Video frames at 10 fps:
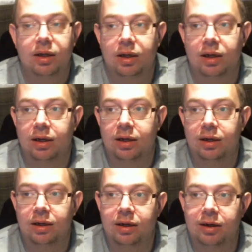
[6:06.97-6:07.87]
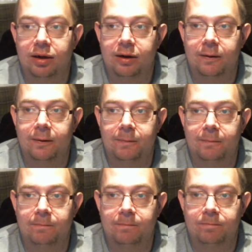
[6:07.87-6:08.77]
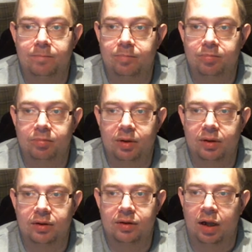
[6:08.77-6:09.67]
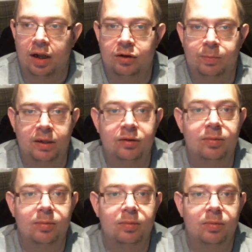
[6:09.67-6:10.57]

Um, I spent